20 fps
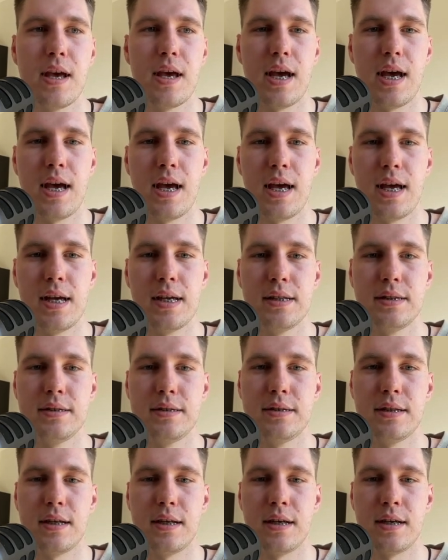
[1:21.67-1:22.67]

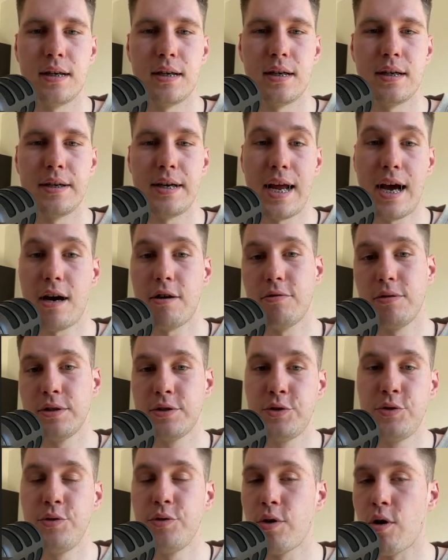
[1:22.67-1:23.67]
And now it's
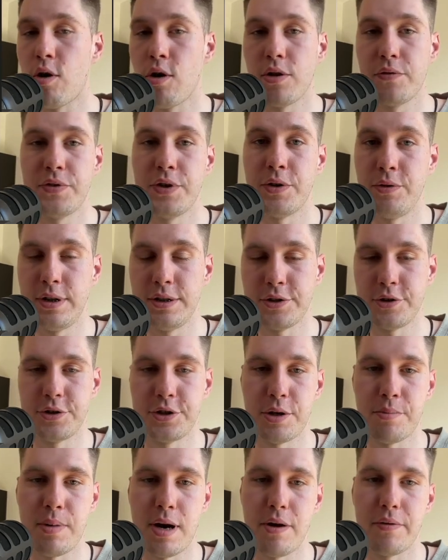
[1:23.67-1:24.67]
doing all of the research
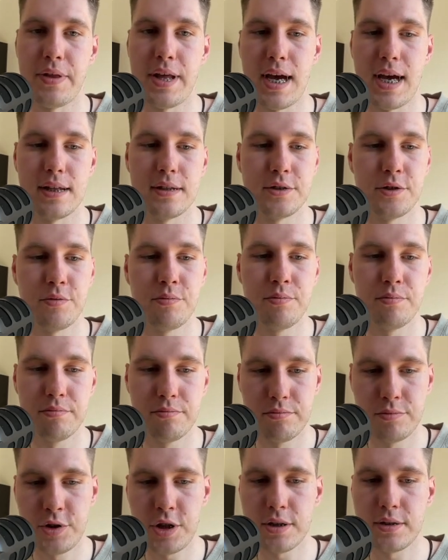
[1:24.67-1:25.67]
about that. So
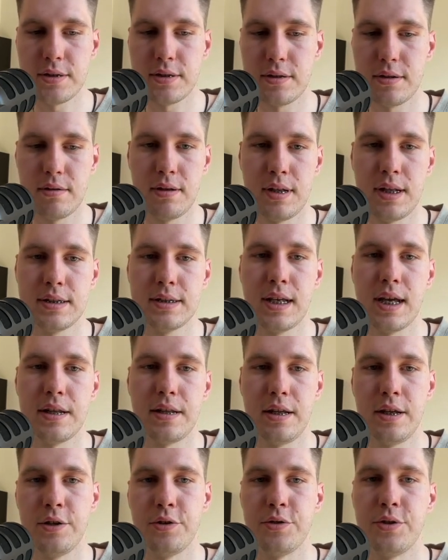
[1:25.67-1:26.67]
just let's get
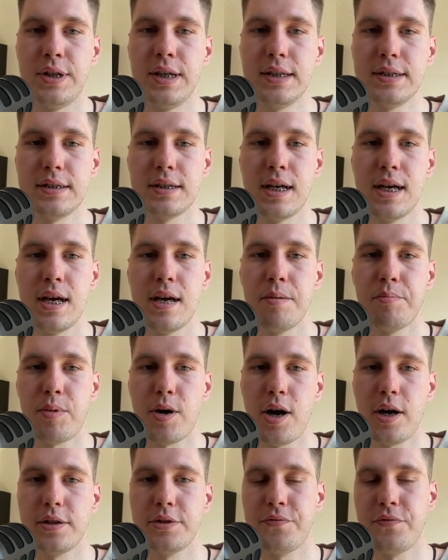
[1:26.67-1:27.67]
into this
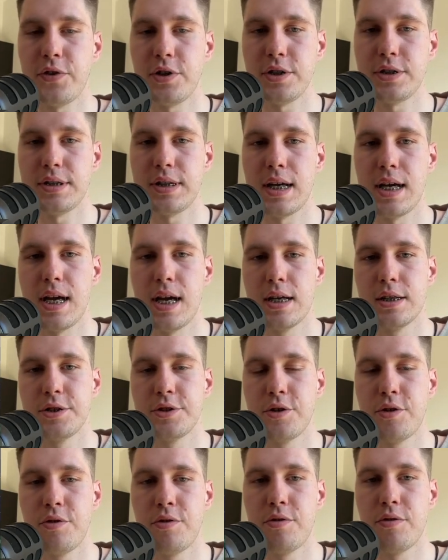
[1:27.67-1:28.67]
part first.
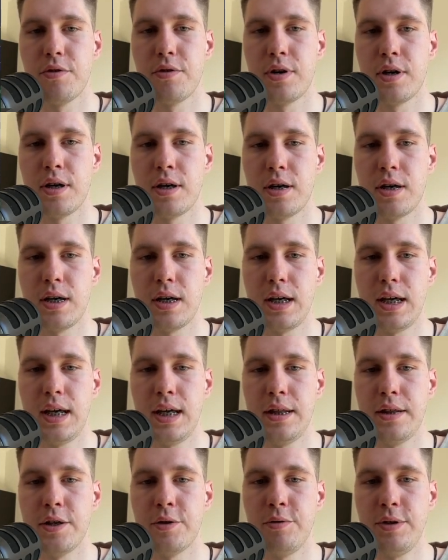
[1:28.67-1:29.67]
So
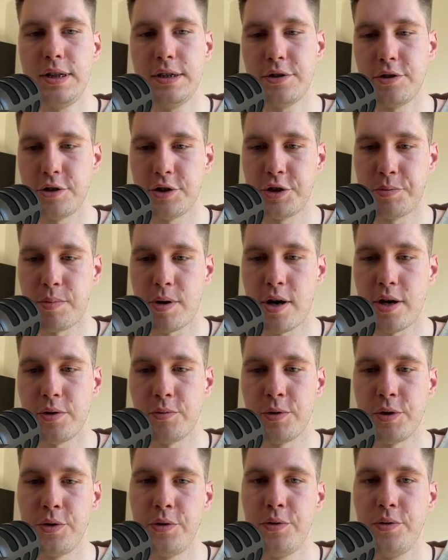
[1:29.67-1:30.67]
in the research part,
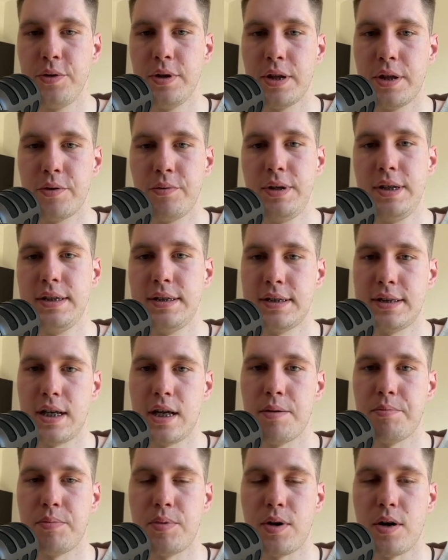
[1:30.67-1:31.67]
we're doing three
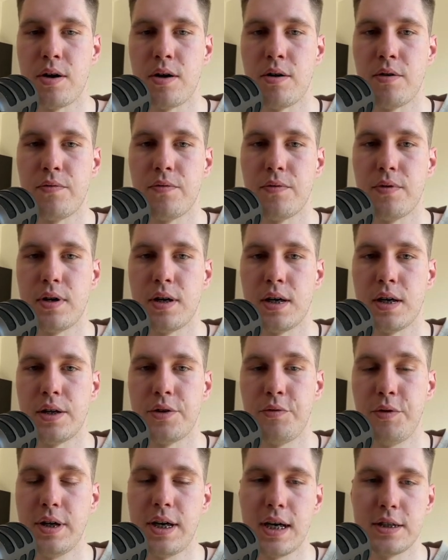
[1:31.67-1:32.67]

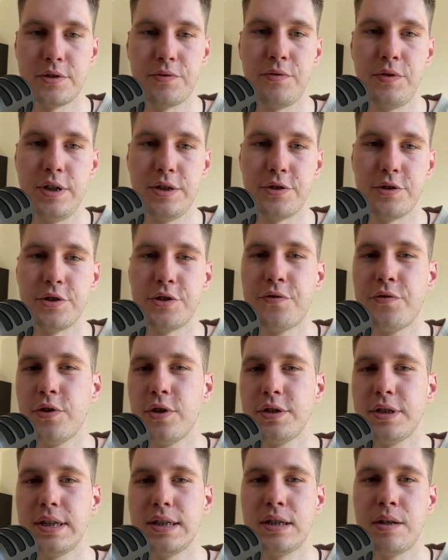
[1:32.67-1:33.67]
kinds of research.
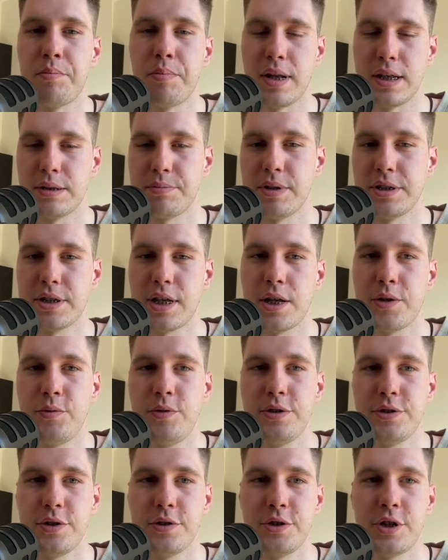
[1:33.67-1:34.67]
First is the placement site
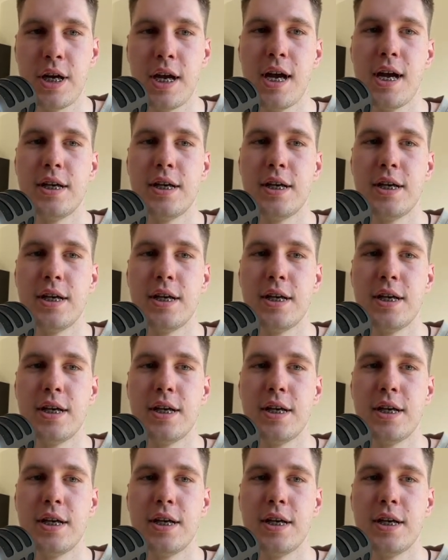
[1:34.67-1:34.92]
research.